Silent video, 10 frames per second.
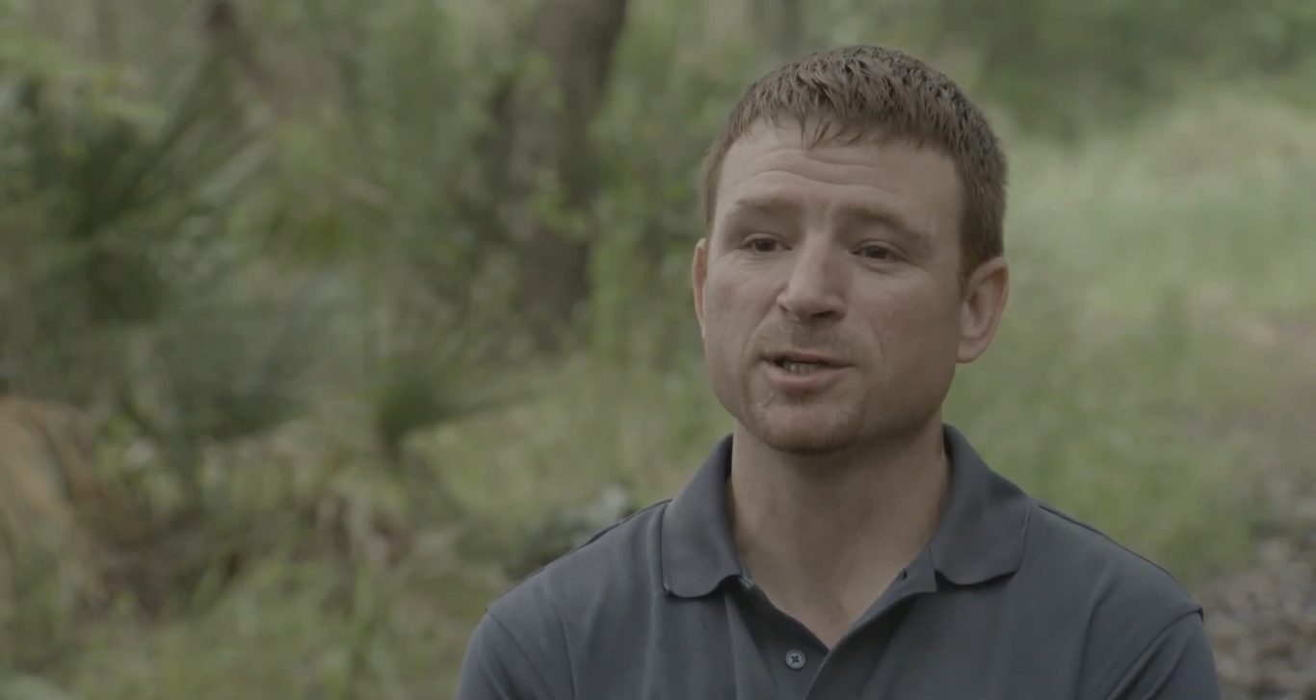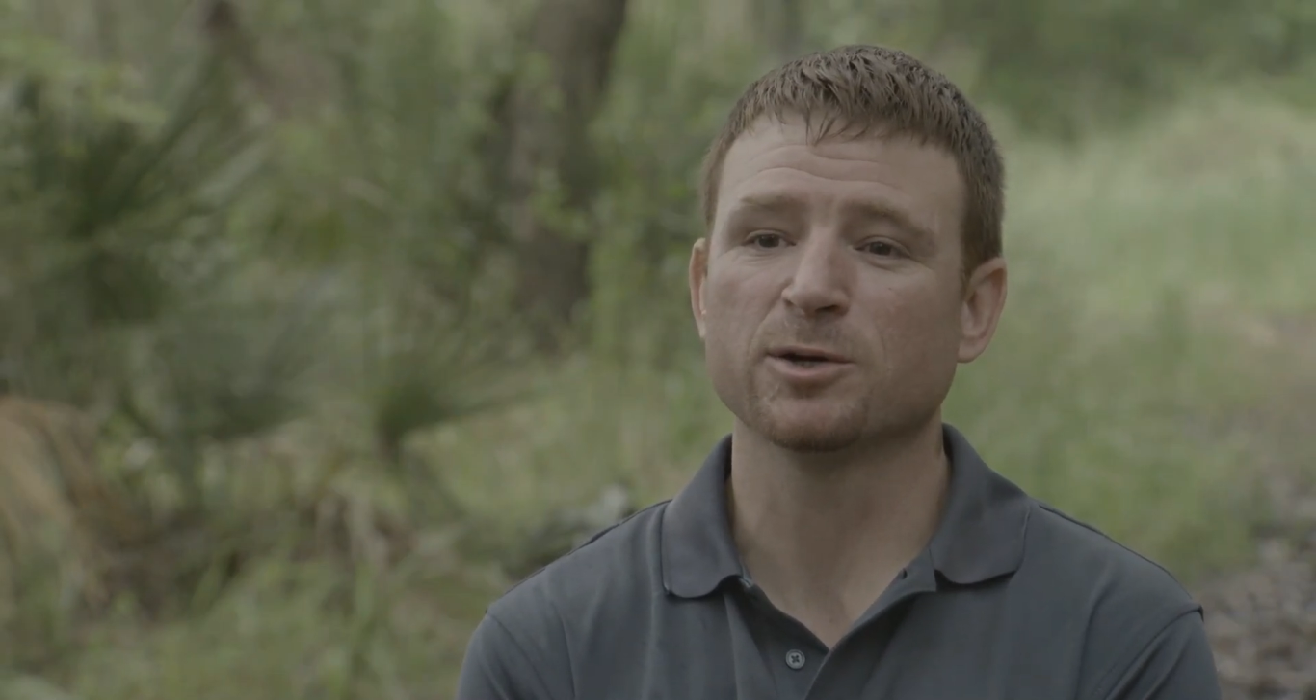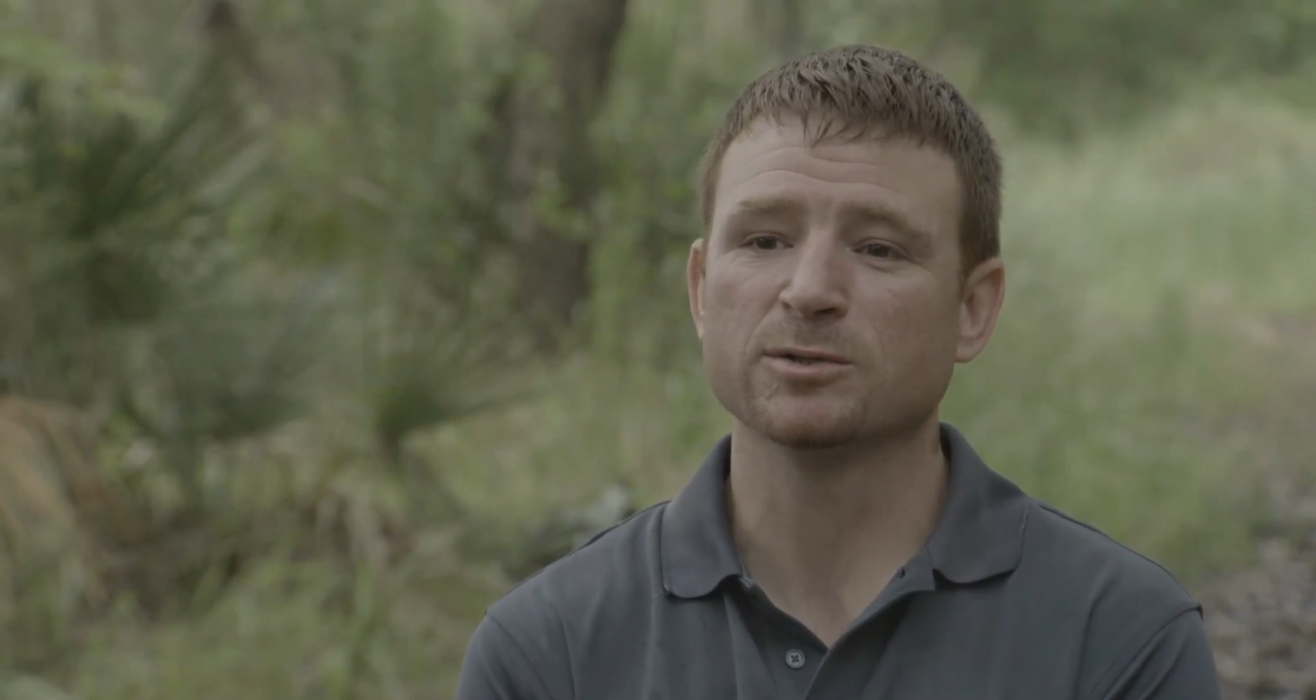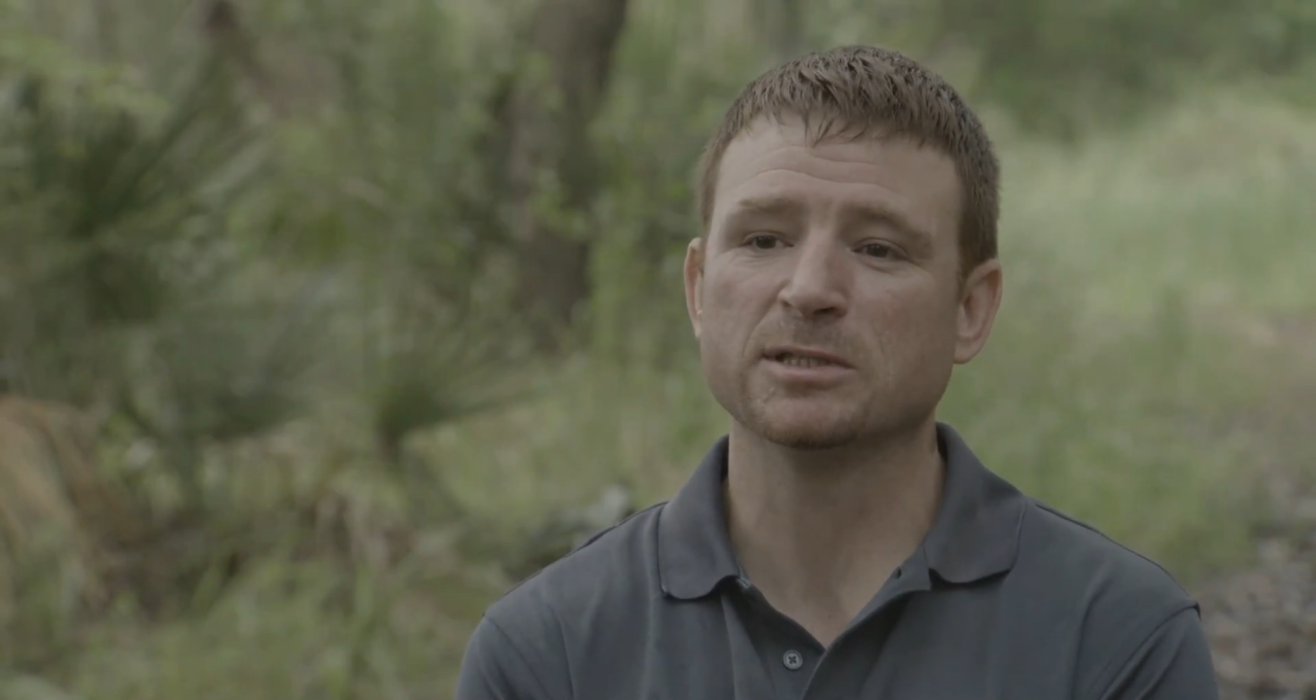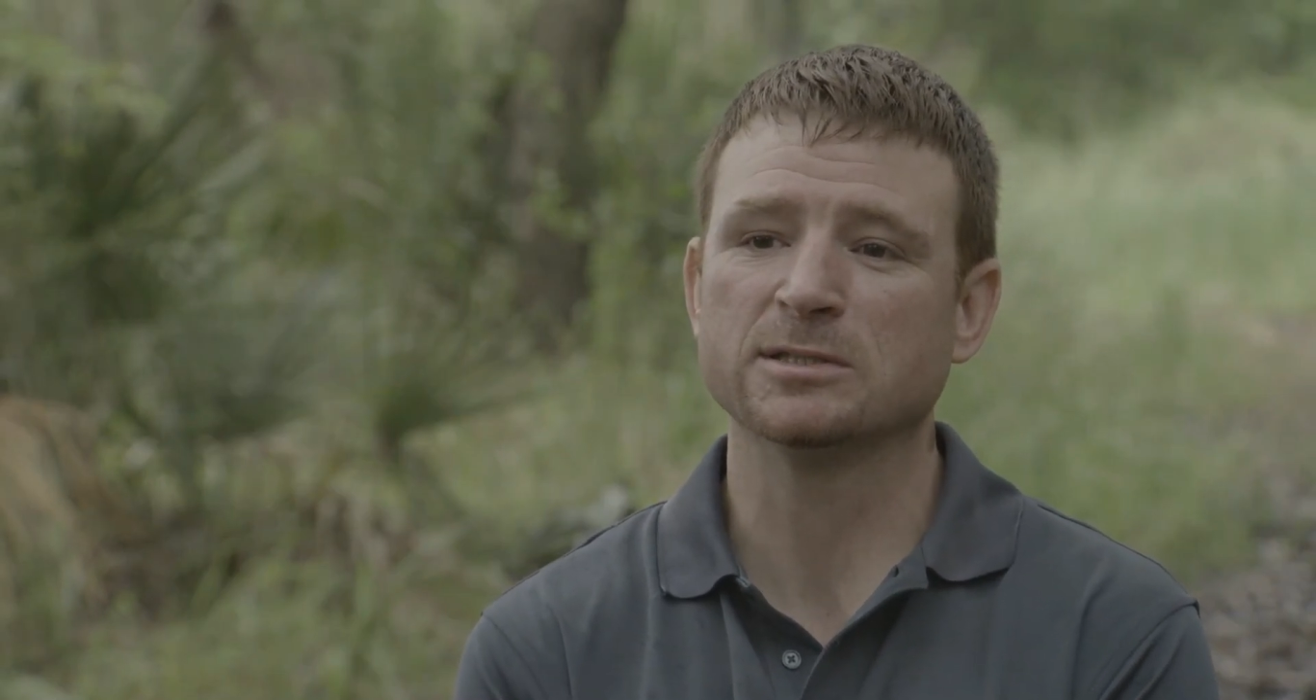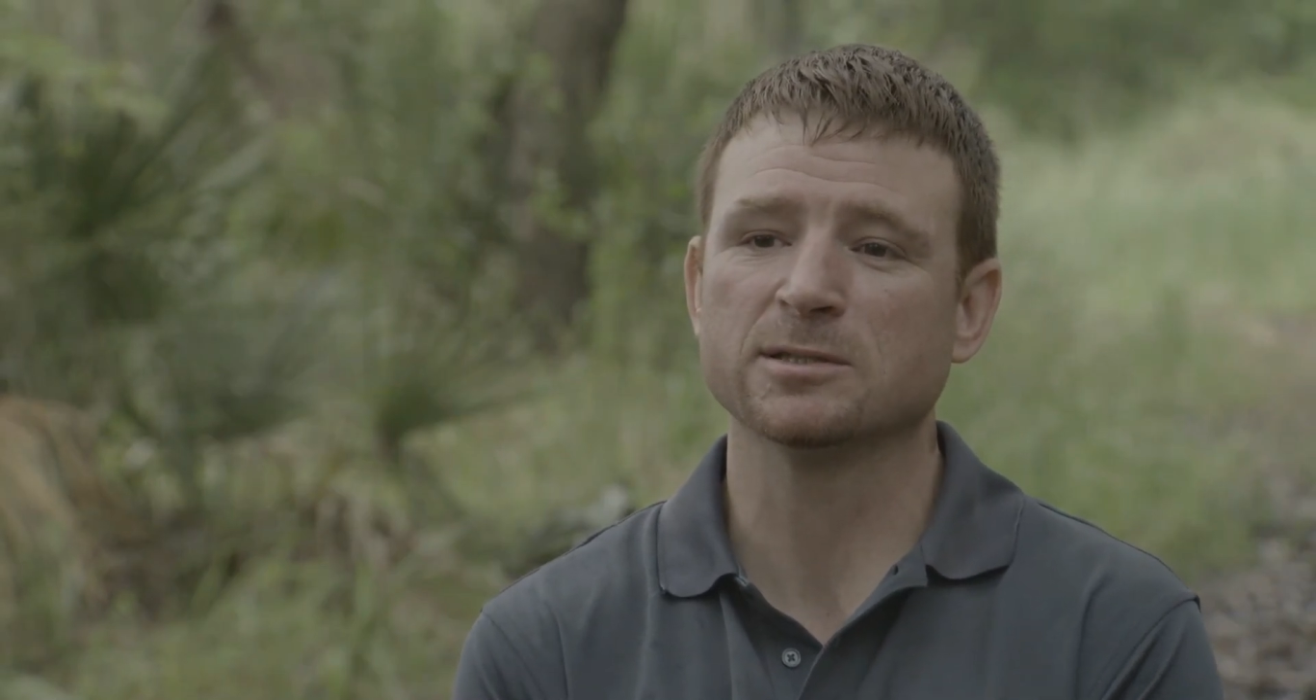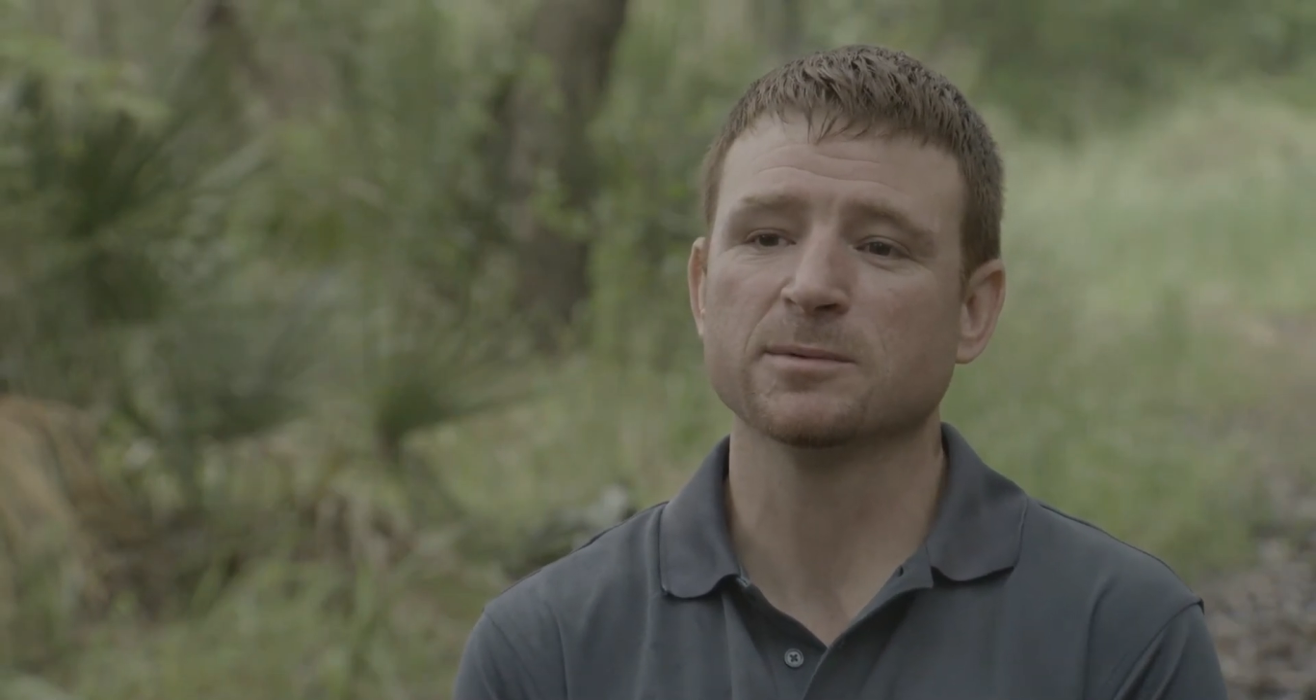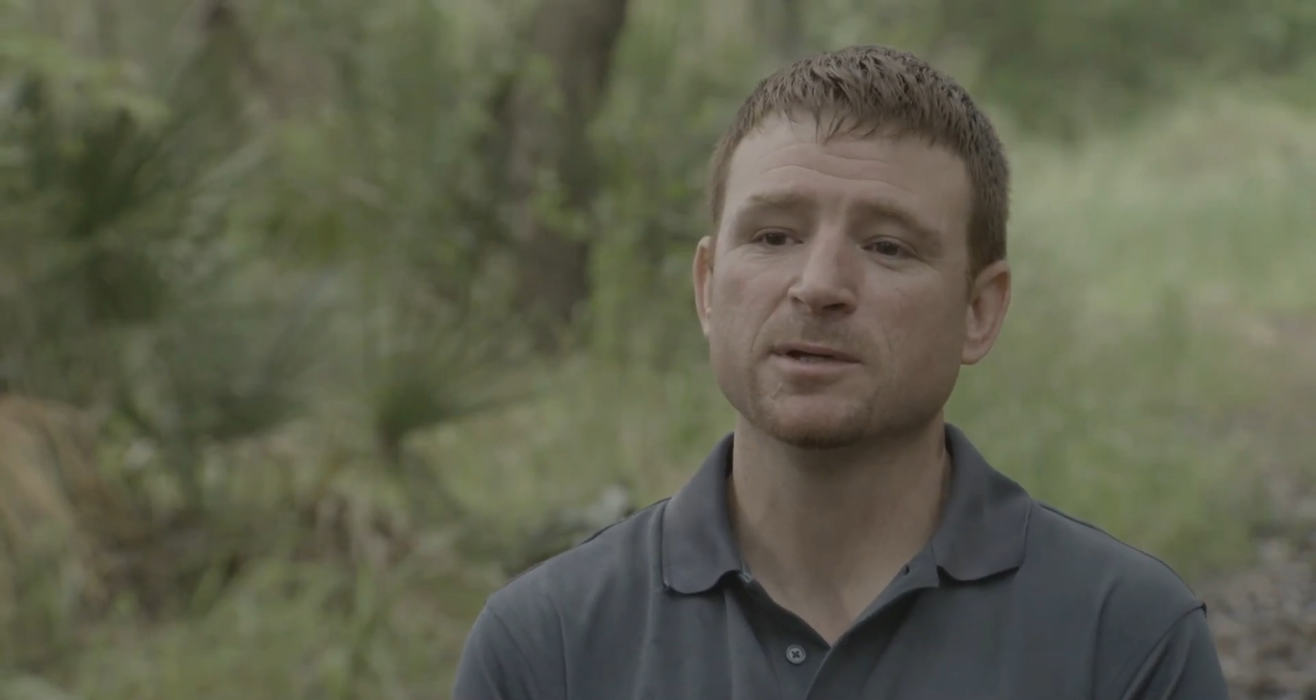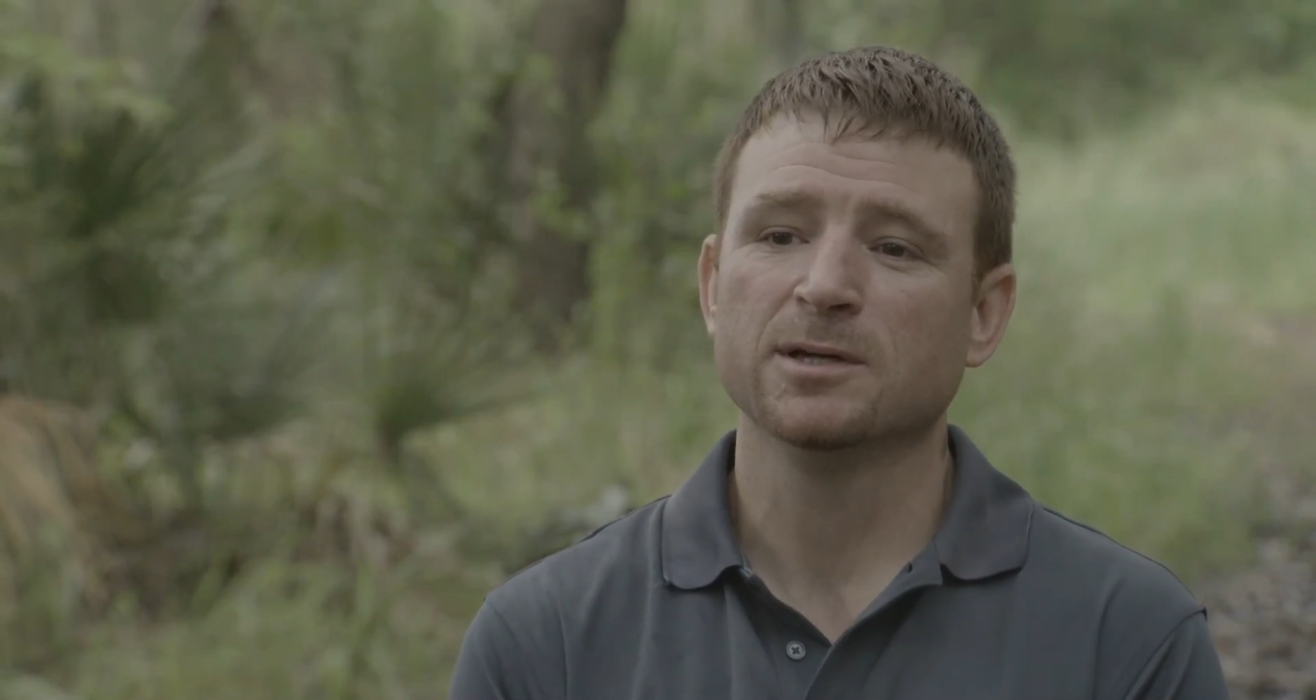ecosystem.